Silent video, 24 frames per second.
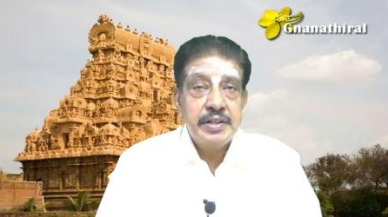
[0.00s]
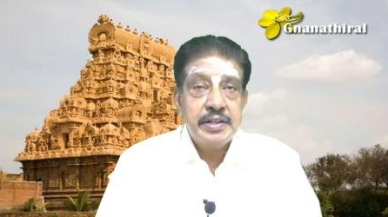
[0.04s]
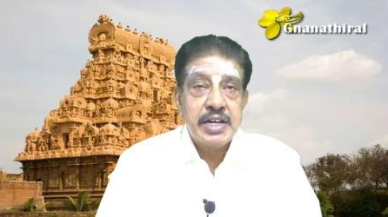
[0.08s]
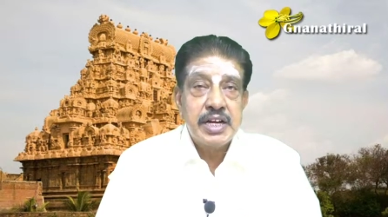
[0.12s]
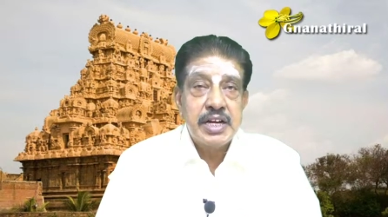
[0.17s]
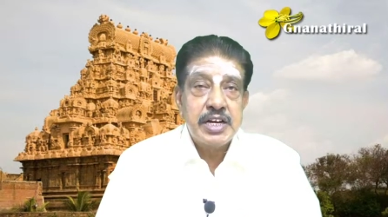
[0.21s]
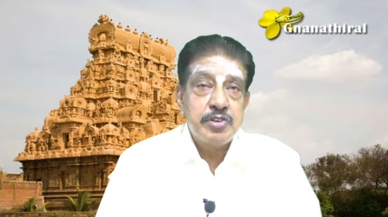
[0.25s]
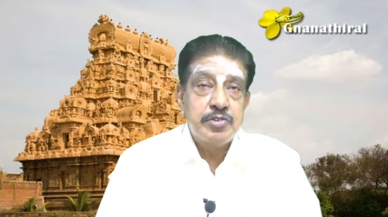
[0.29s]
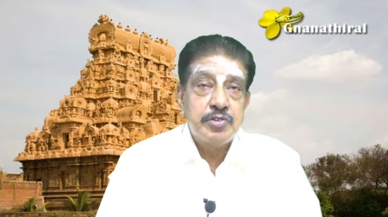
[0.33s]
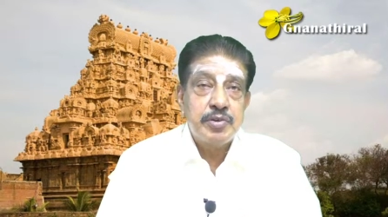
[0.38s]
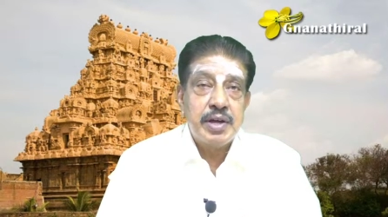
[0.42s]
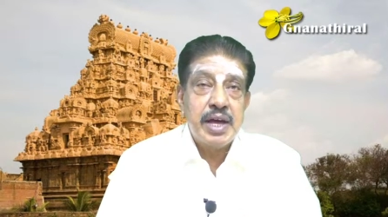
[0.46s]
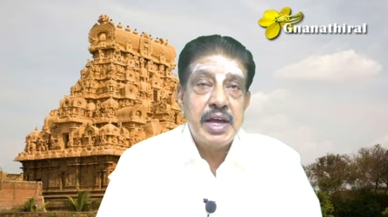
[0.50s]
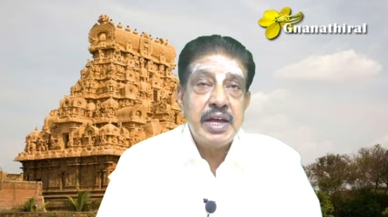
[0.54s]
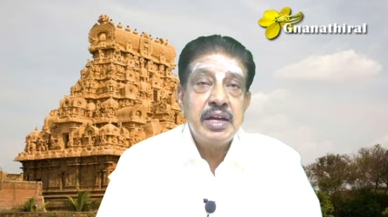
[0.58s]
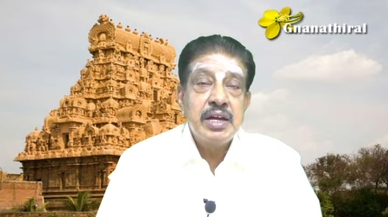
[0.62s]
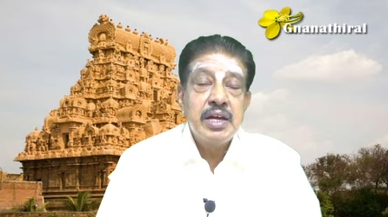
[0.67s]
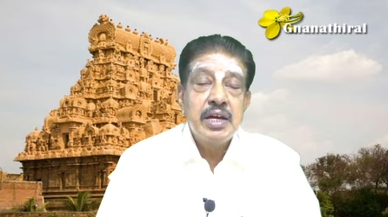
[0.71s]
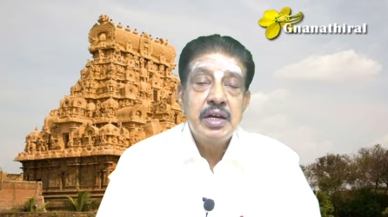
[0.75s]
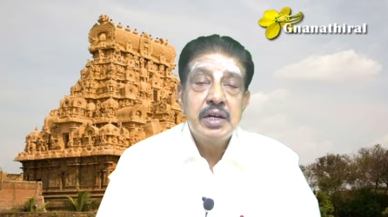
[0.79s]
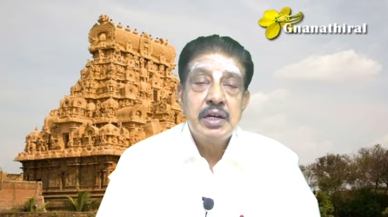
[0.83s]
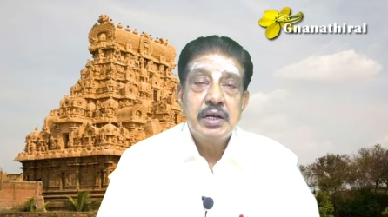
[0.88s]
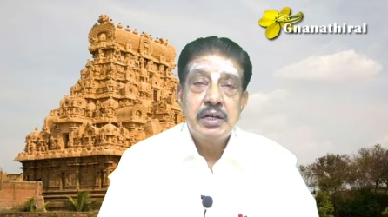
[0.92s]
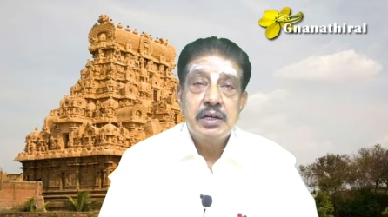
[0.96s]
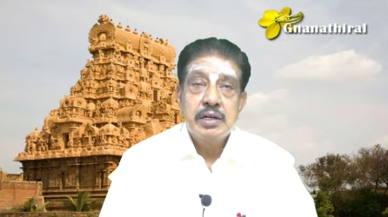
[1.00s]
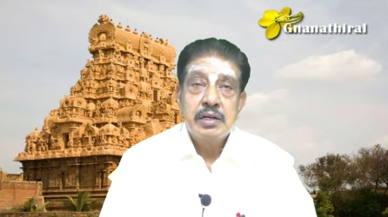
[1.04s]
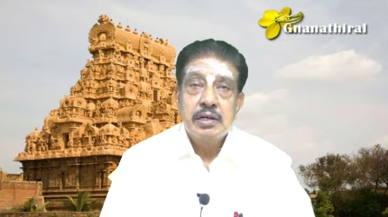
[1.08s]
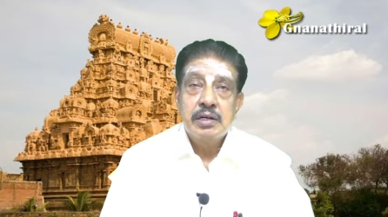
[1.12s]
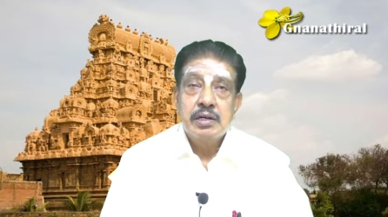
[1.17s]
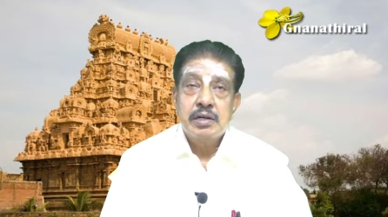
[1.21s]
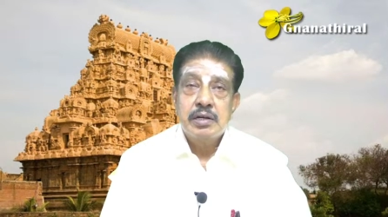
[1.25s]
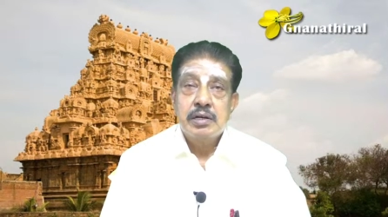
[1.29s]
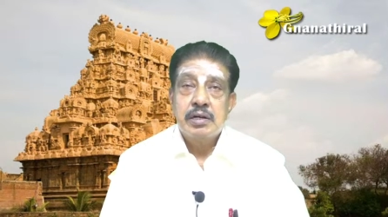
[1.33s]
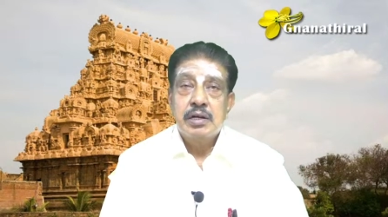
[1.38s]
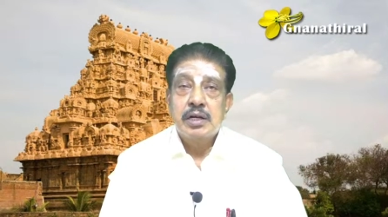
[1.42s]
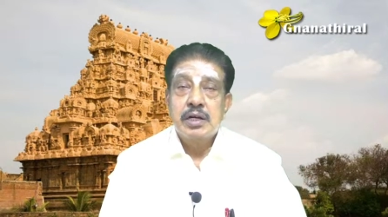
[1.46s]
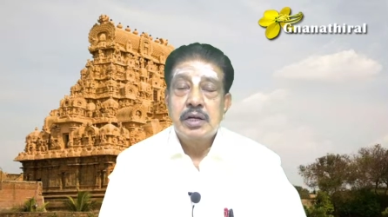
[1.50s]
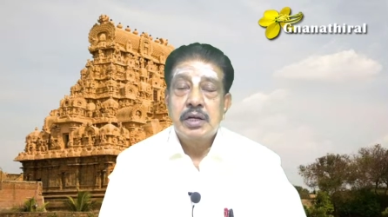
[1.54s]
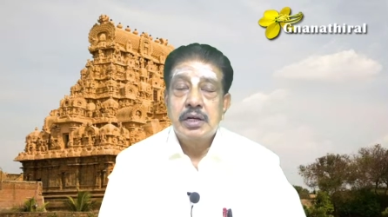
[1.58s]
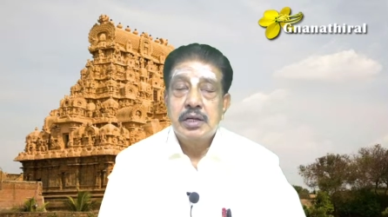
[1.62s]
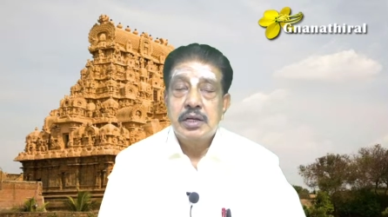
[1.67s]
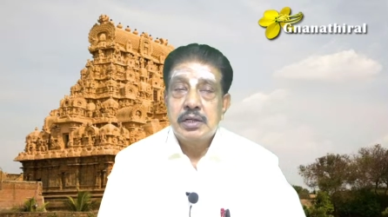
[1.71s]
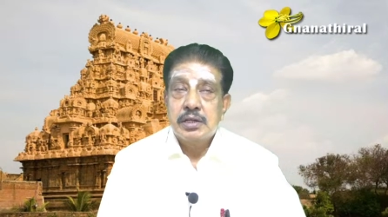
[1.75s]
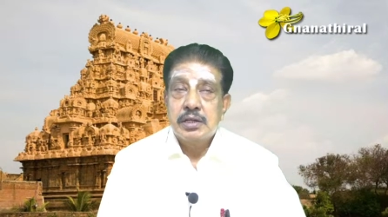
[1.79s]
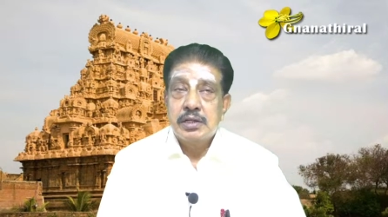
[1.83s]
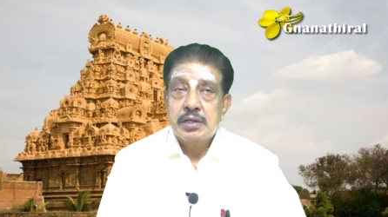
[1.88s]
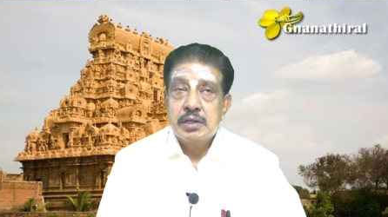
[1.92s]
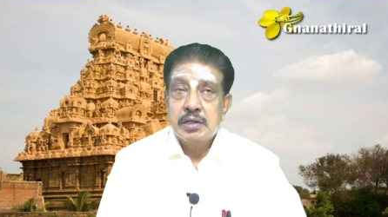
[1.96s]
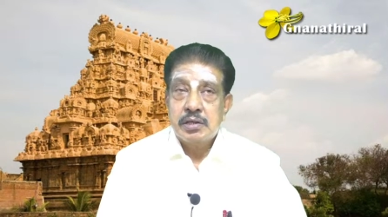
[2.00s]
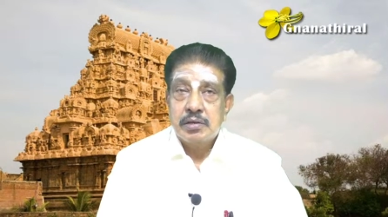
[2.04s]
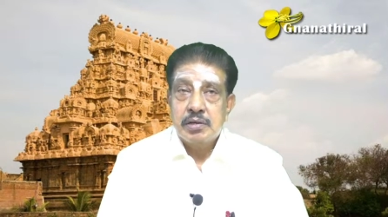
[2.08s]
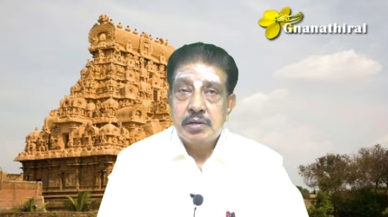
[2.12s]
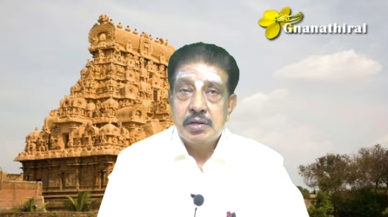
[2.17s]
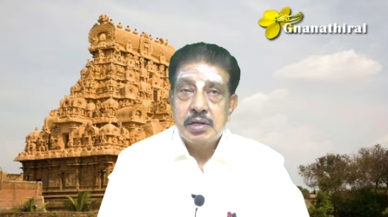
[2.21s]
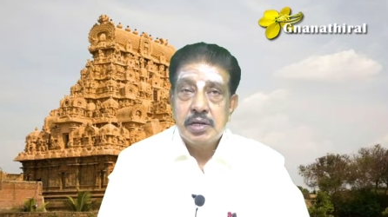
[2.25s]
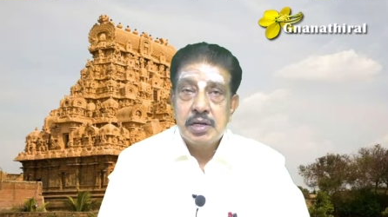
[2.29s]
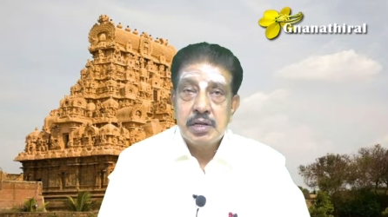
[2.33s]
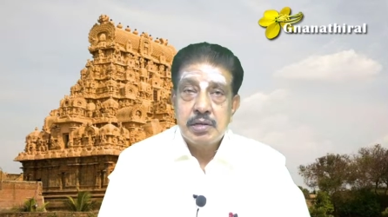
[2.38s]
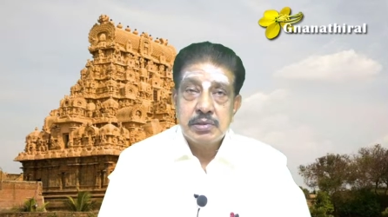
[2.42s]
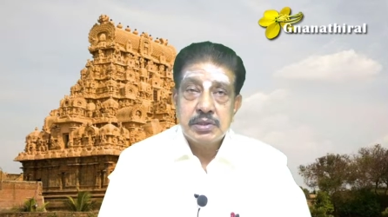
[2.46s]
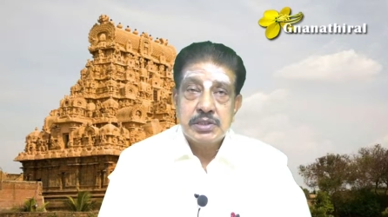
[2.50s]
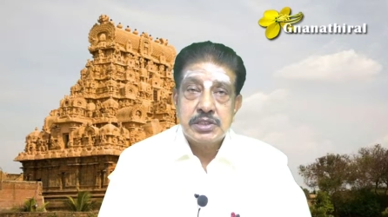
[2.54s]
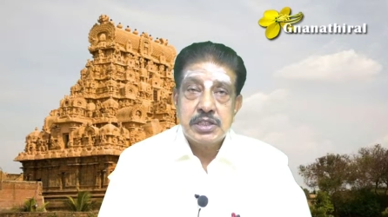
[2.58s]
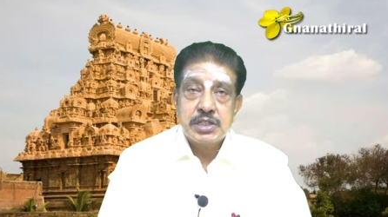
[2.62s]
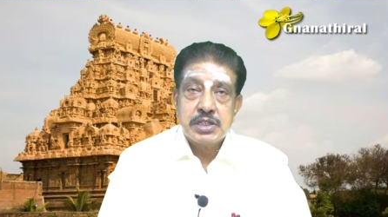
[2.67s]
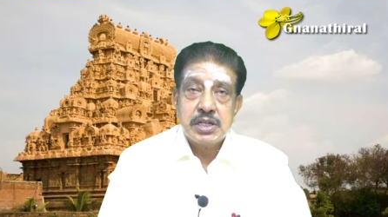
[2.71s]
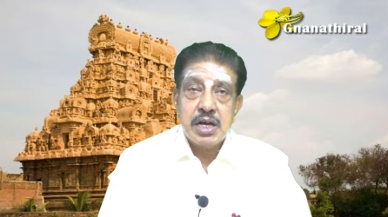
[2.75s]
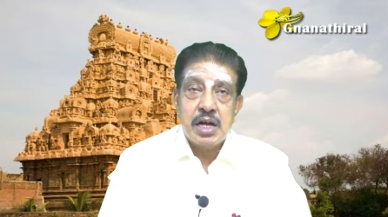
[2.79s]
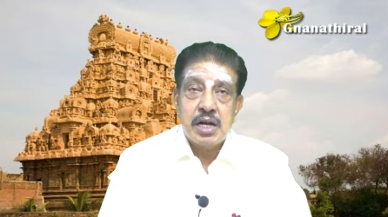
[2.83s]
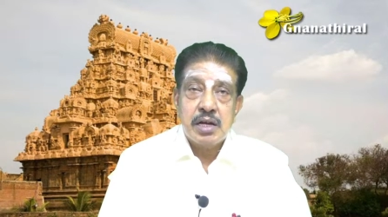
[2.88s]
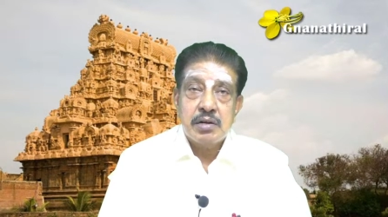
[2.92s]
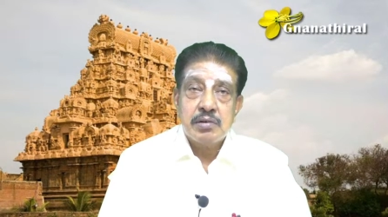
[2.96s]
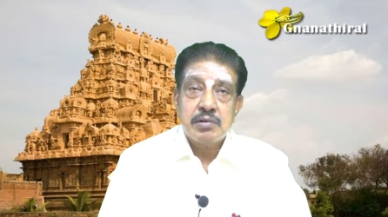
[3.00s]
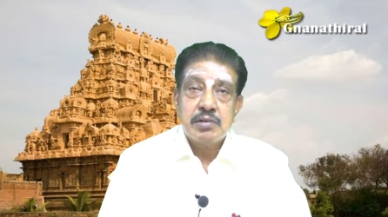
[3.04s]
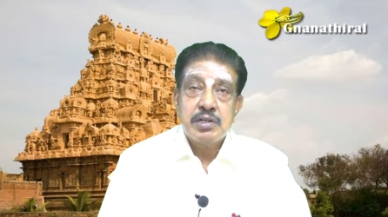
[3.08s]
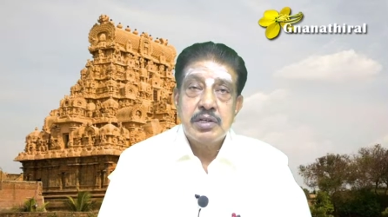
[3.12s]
That is why Namaskaram,